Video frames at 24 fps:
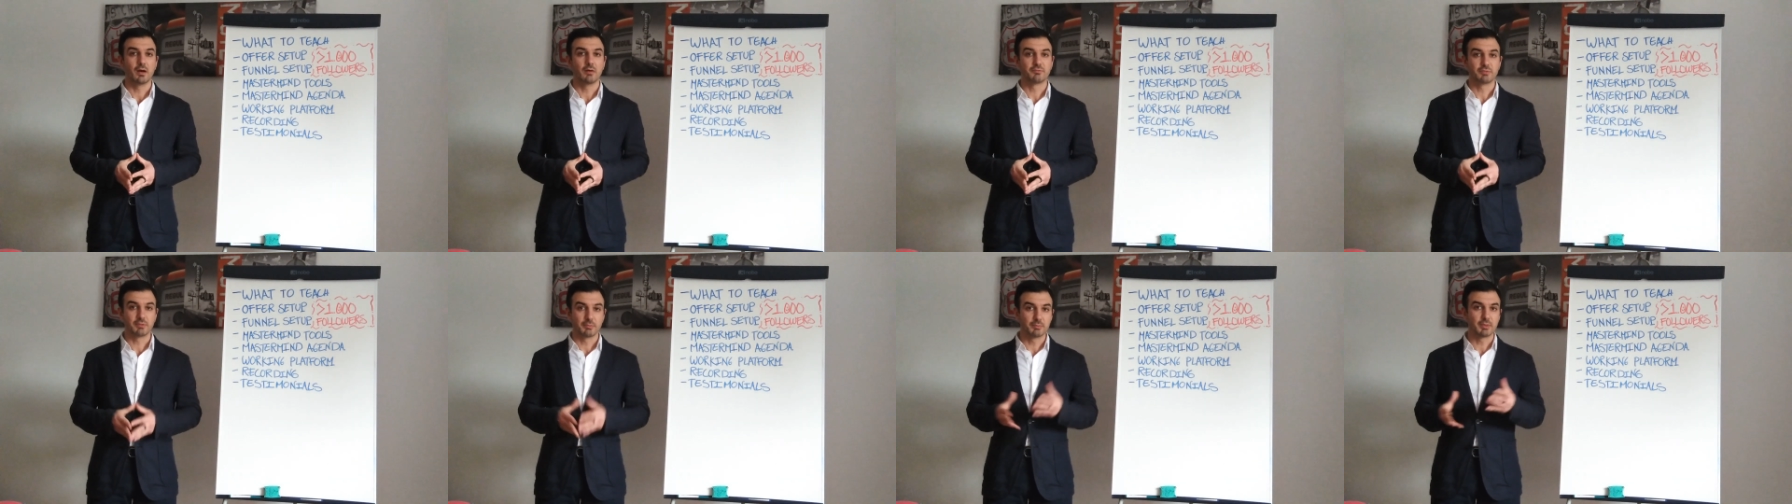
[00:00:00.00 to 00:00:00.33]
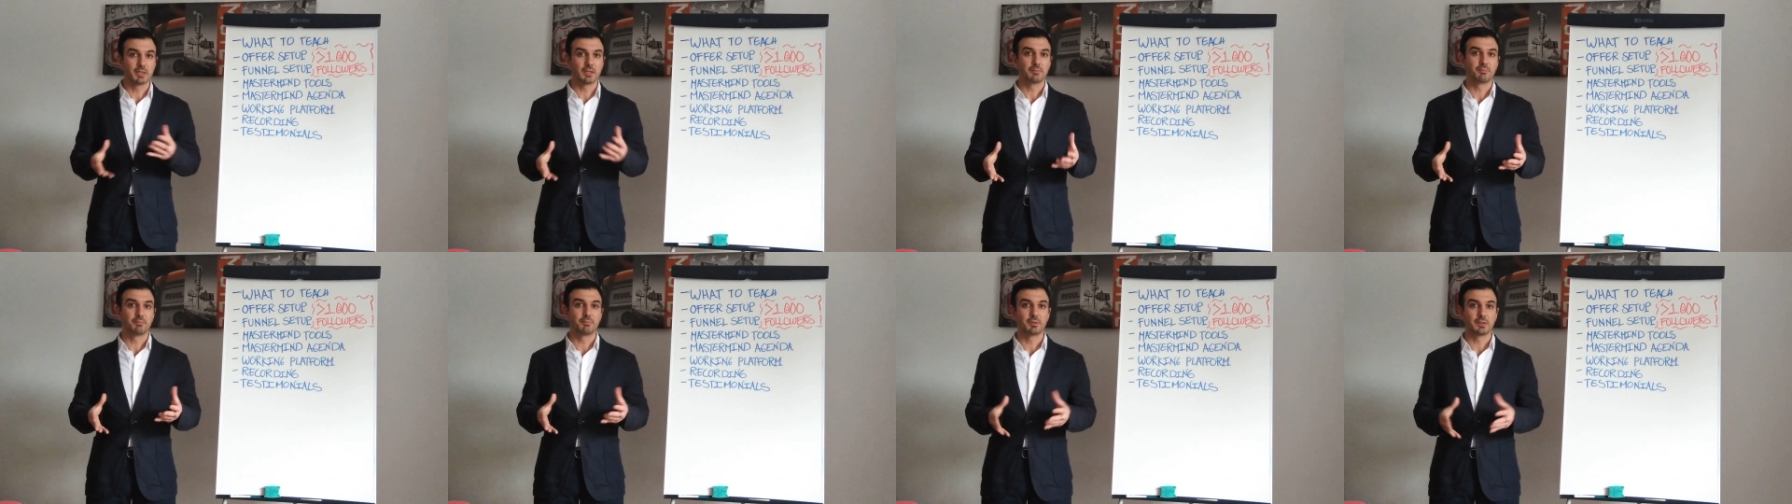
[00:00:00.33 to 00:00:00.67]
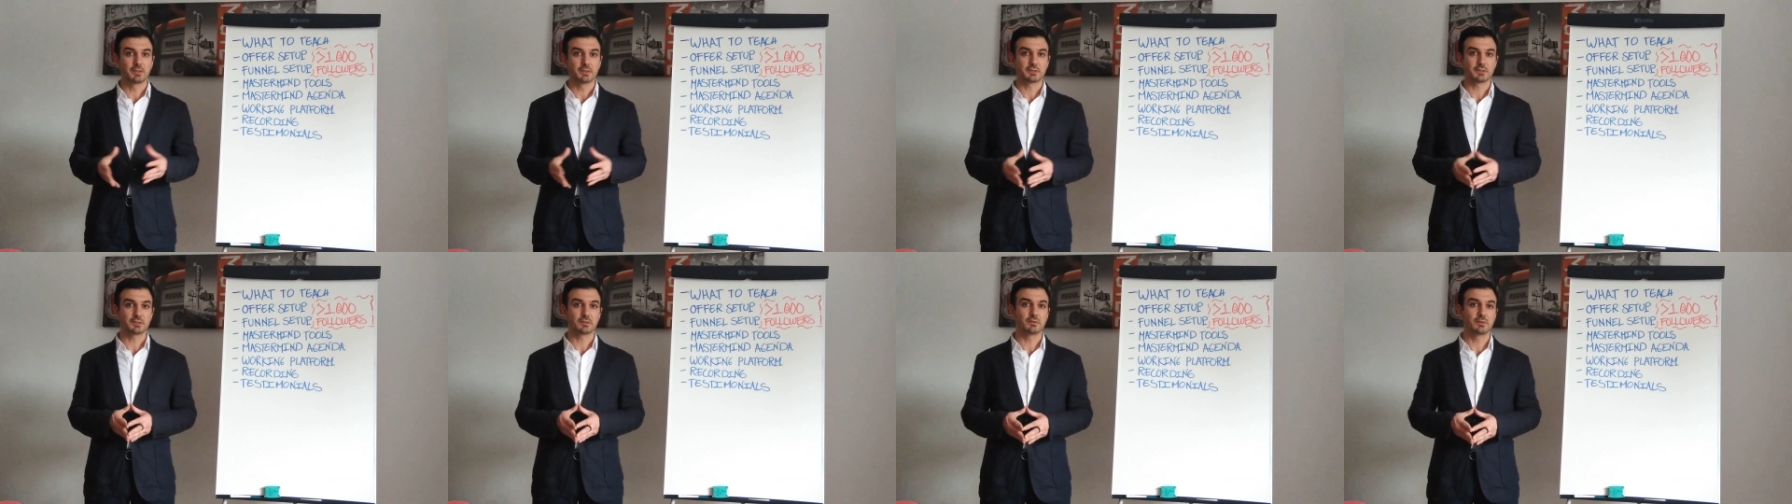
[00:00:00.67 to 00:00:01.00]
from that
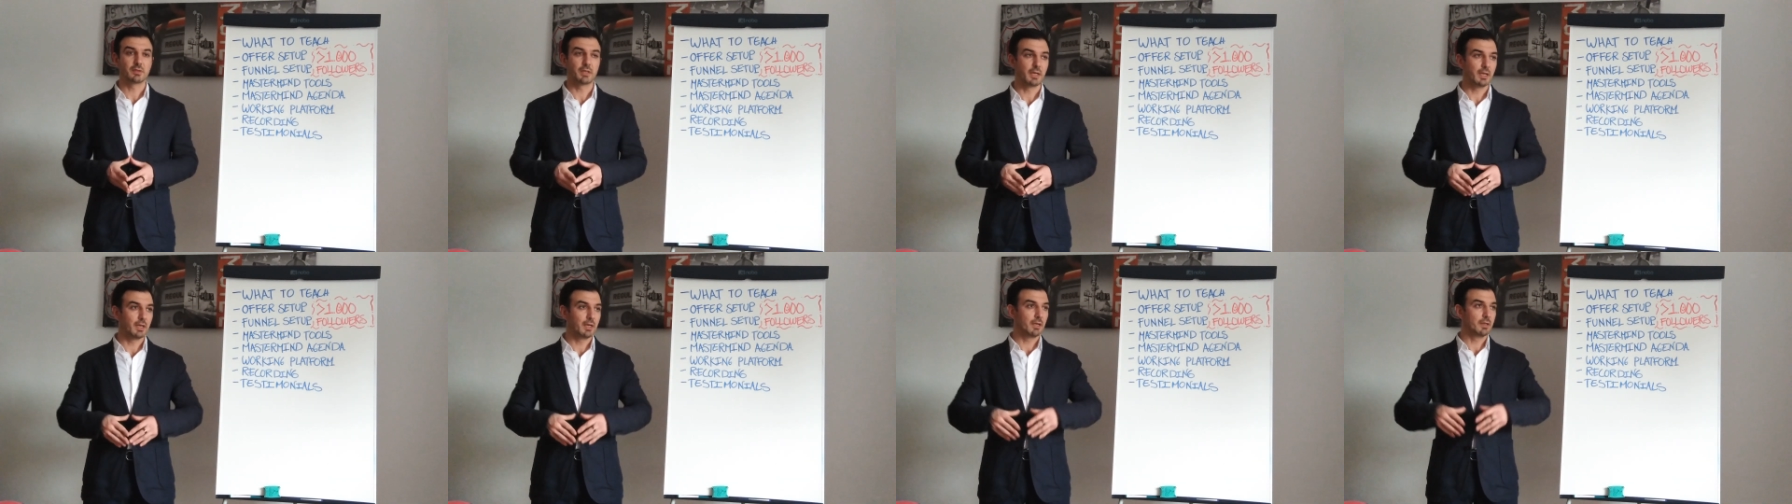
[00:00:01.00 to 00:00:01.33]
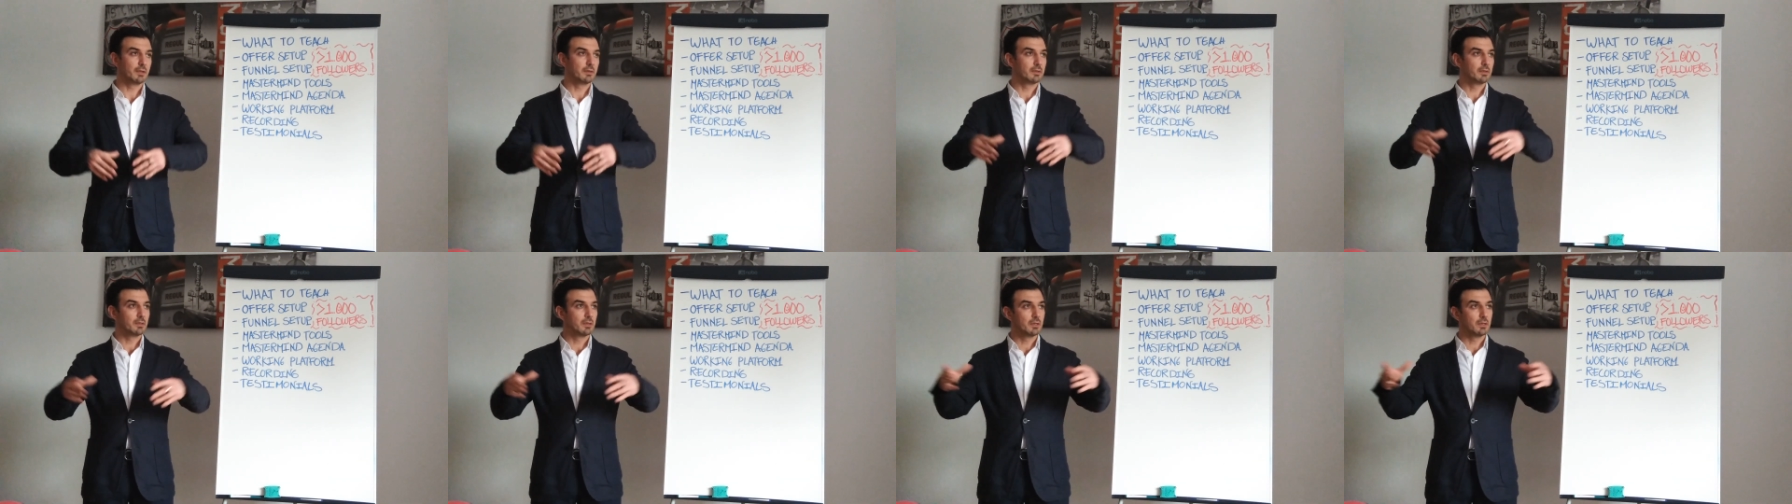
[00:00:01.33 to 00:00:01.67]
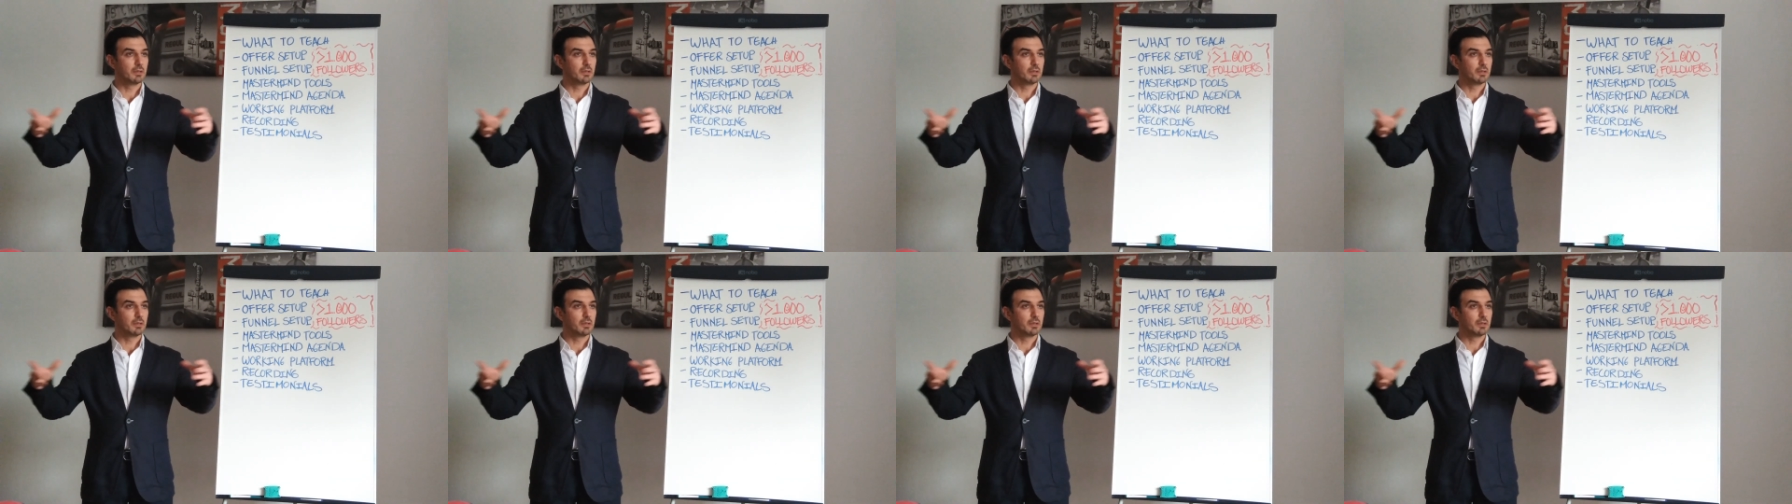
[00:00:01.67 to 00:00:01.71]
person, and